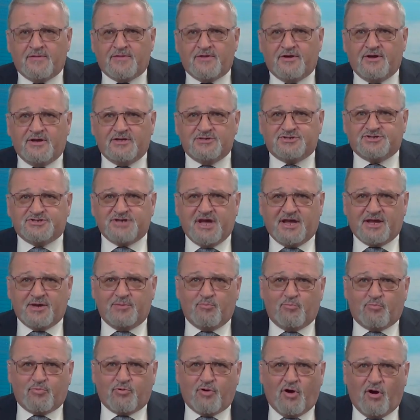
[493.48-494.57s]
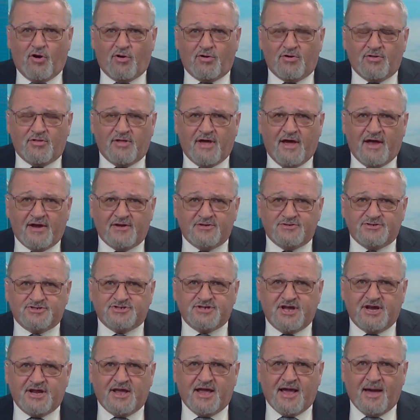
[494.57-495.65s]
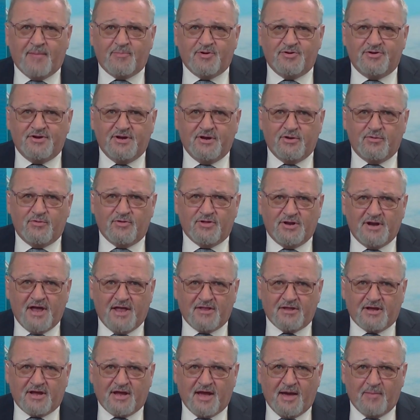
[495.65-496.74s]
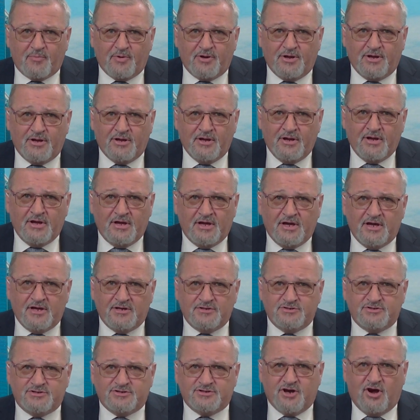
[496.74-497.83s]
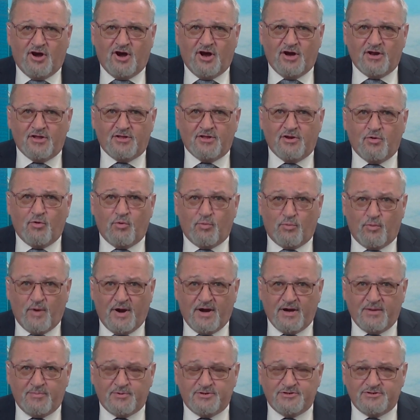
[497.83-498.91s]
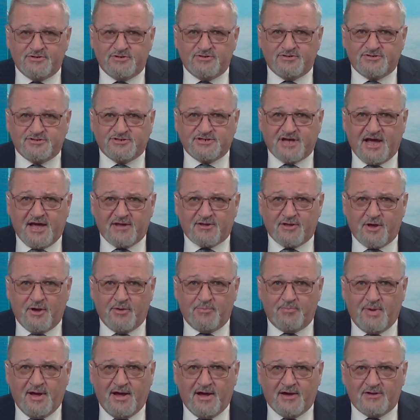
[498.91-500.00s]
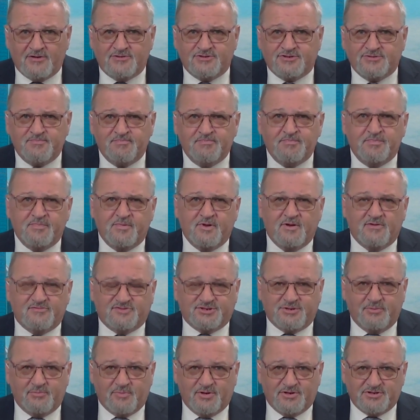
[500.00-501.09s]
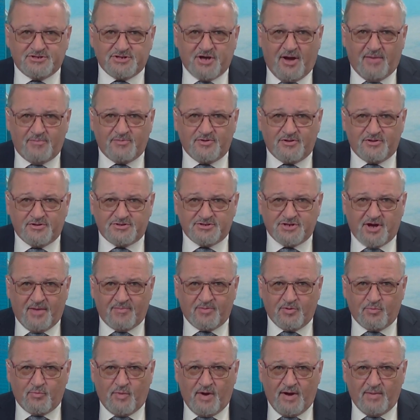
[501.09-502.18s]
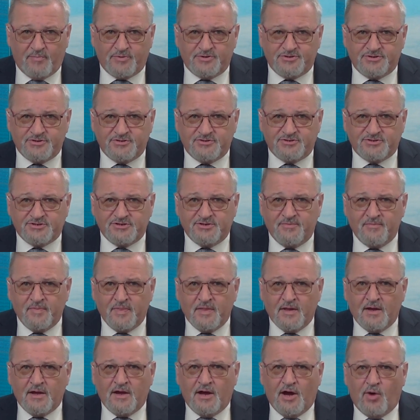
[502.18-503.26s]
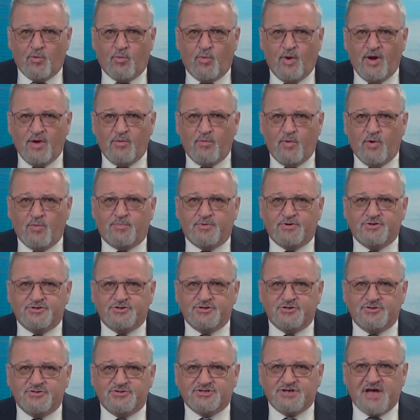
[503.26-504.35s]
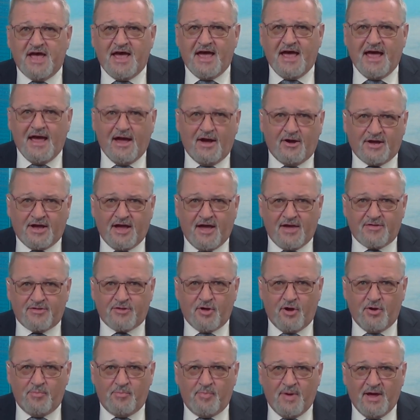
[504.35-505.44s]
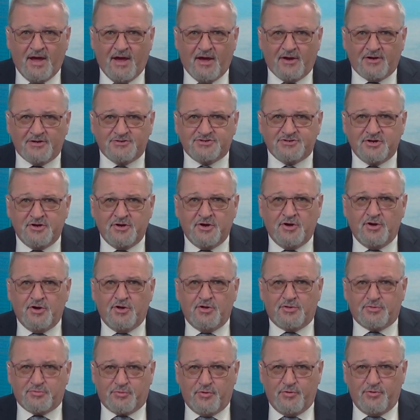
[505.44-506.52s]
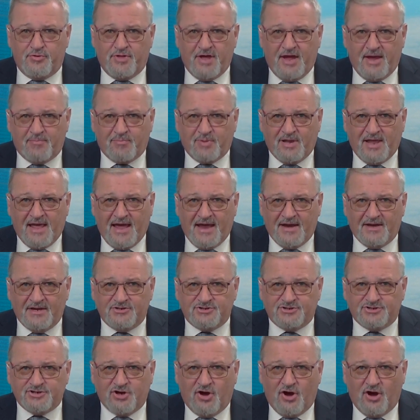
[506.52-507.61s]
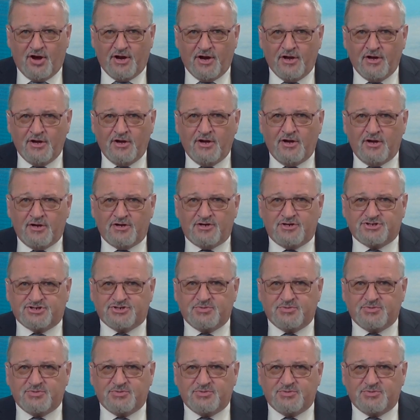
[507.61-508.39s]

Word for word: the second prong to that is setting up a deal with another company in China that already produces cathode powders of similar type to the type that we're producing. And we will produce our cathode powders through their plant in China to